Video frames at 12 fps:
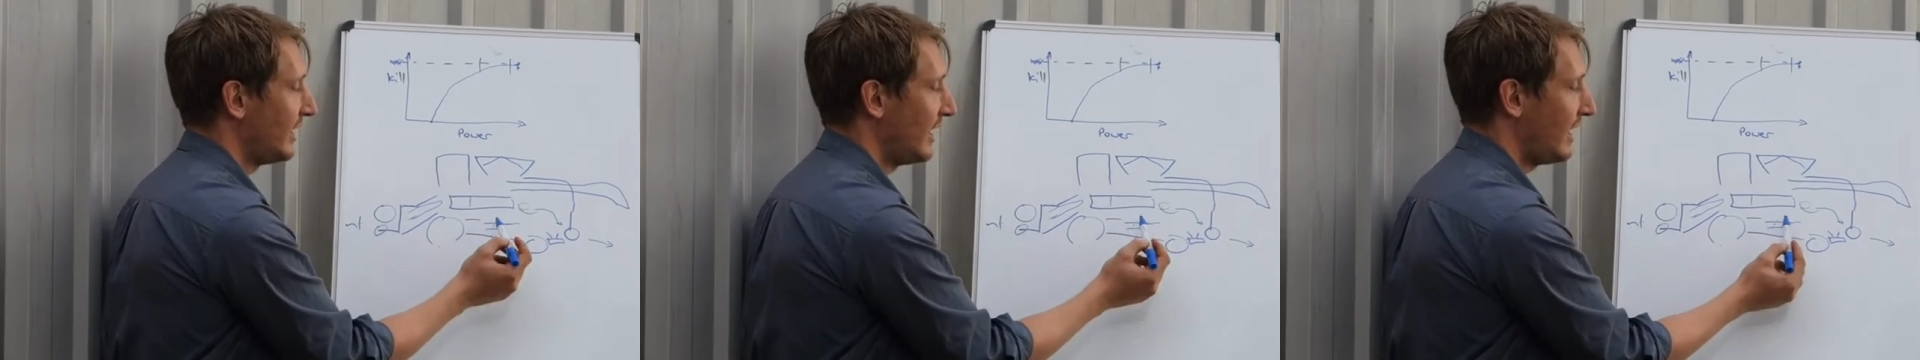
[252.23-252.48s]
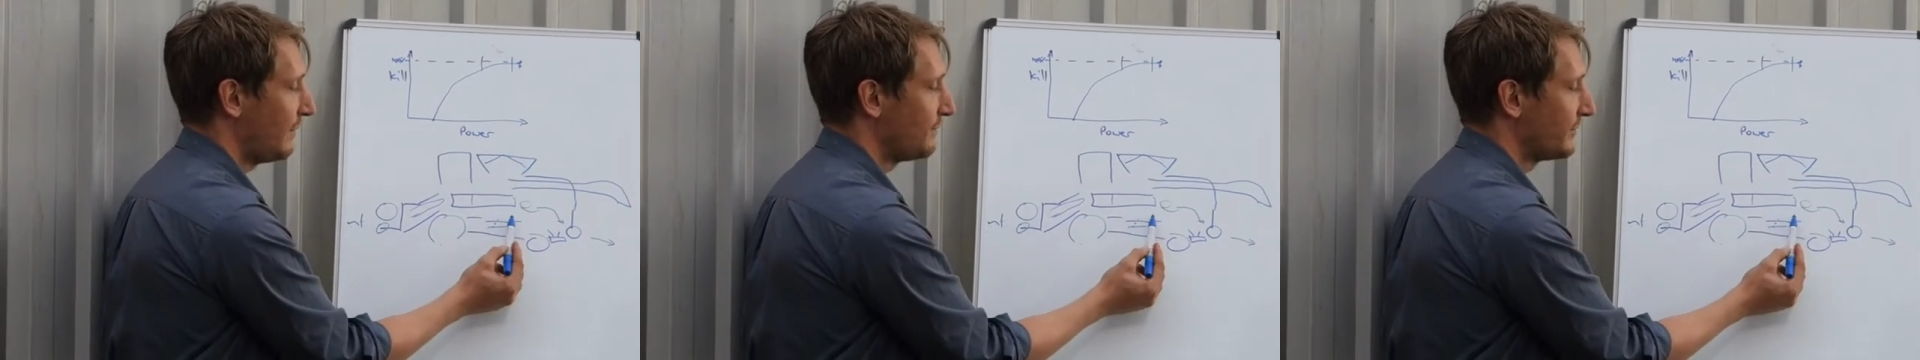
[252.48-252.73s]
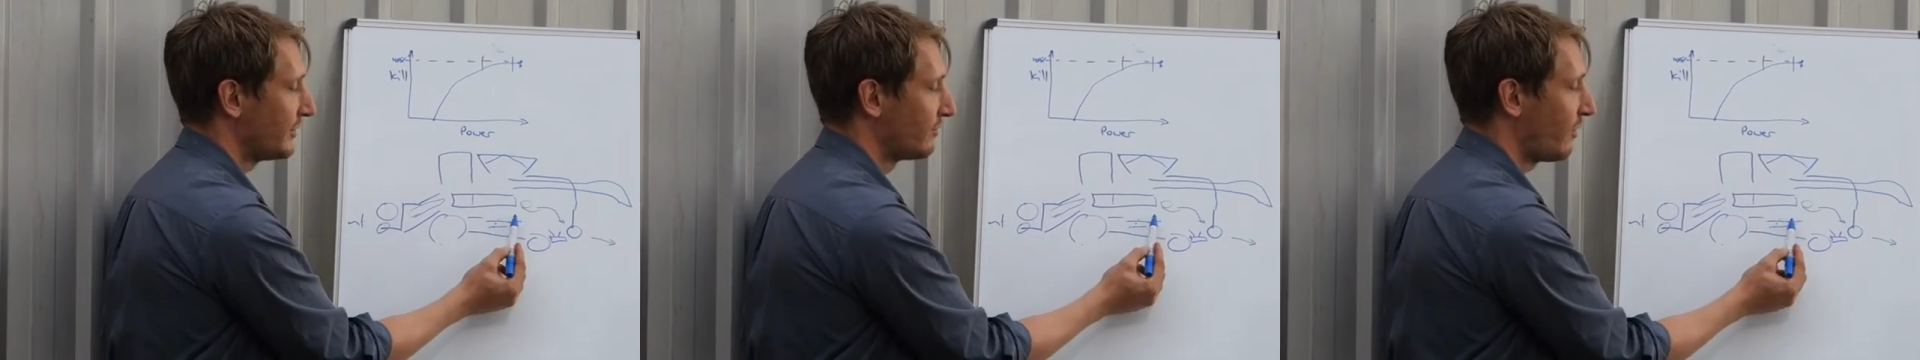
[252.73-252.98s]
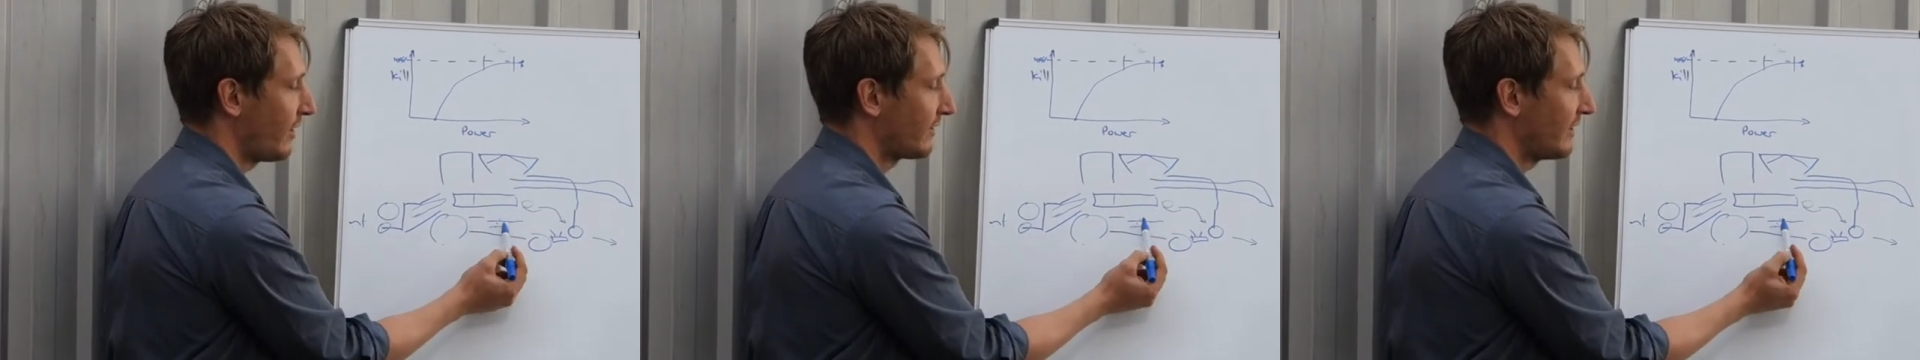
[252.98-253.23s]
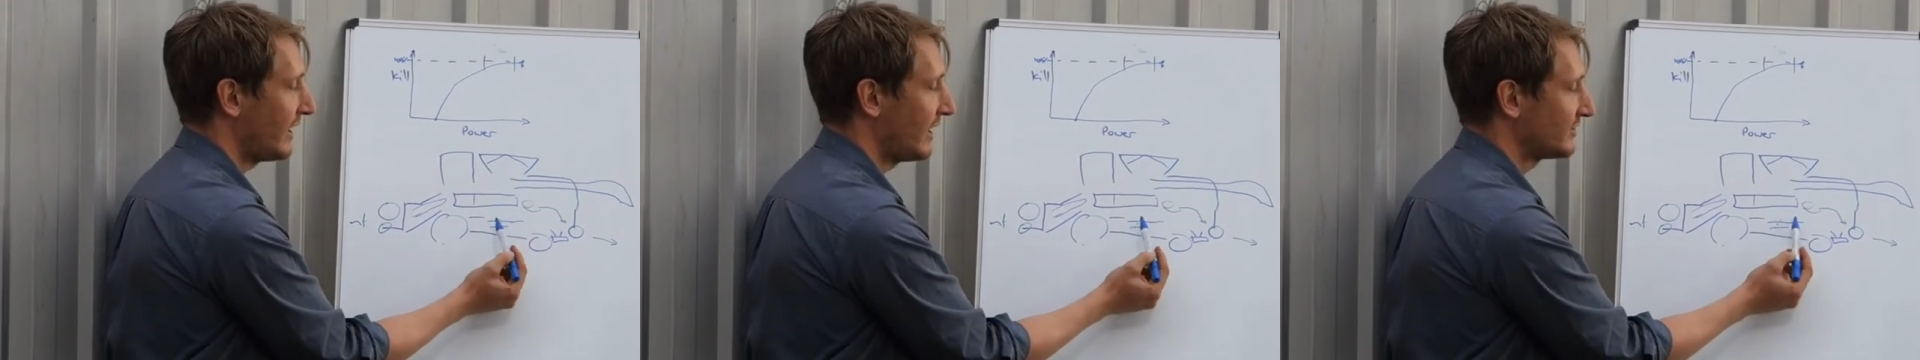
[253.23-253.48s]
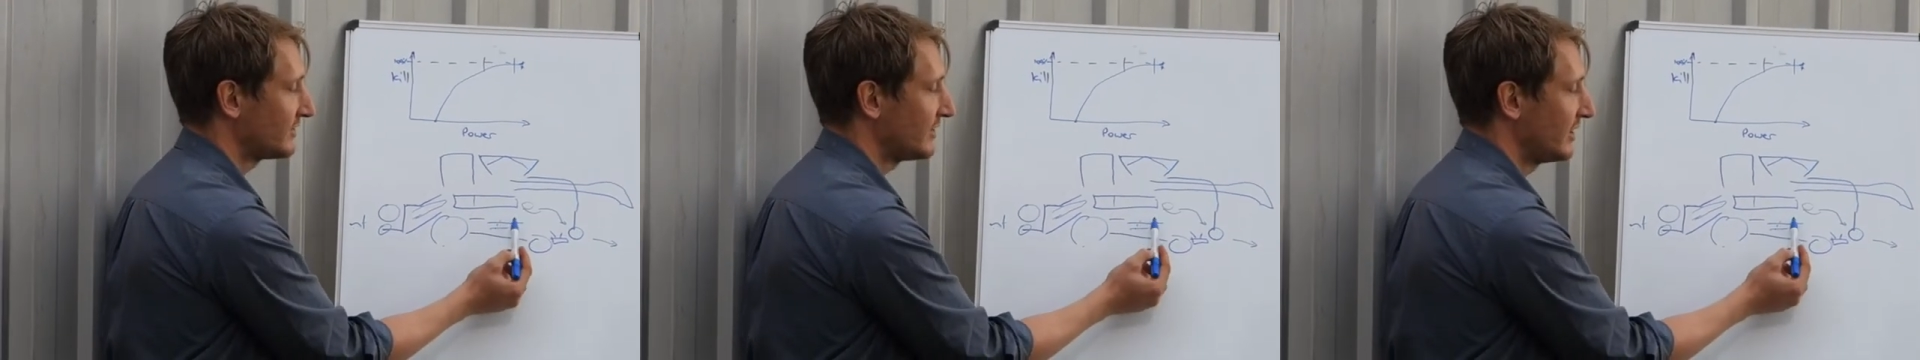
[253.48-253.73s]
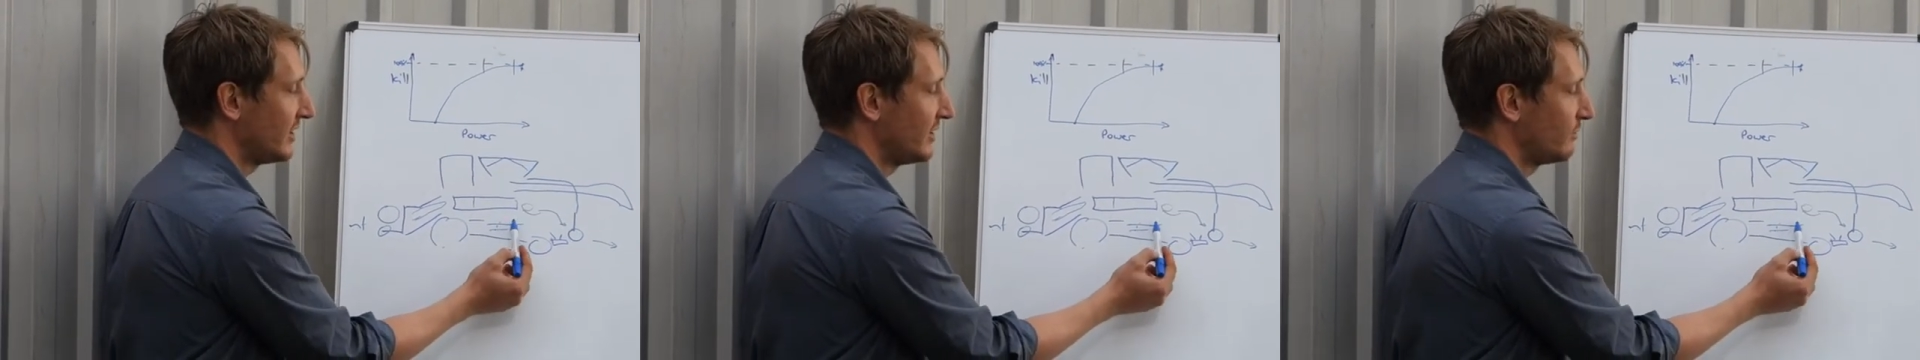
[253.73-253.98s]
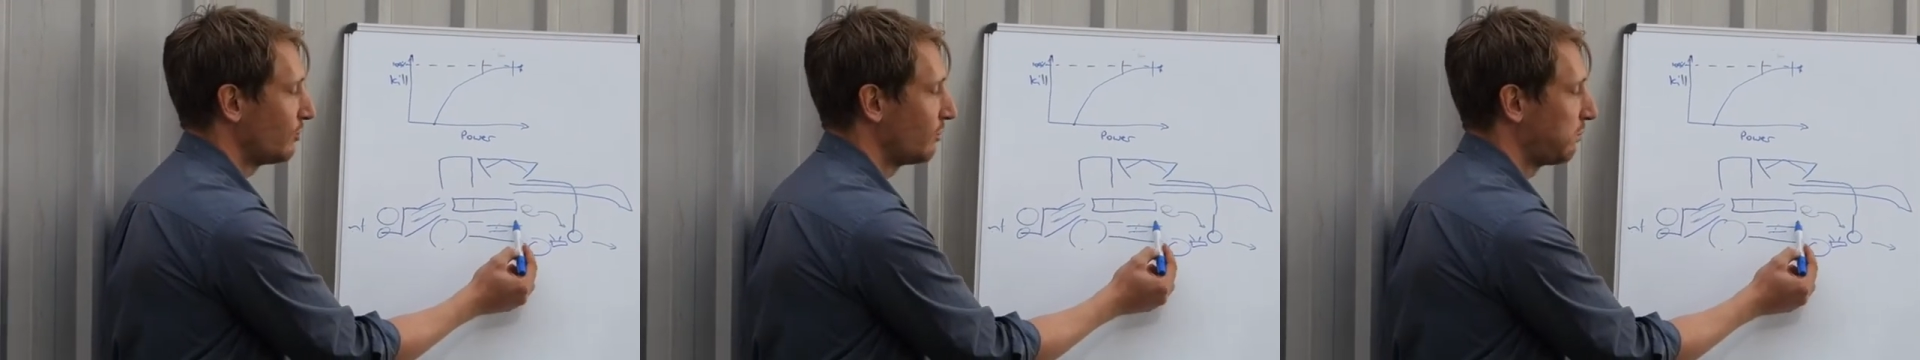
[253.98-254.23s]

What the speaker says: The ryegrass will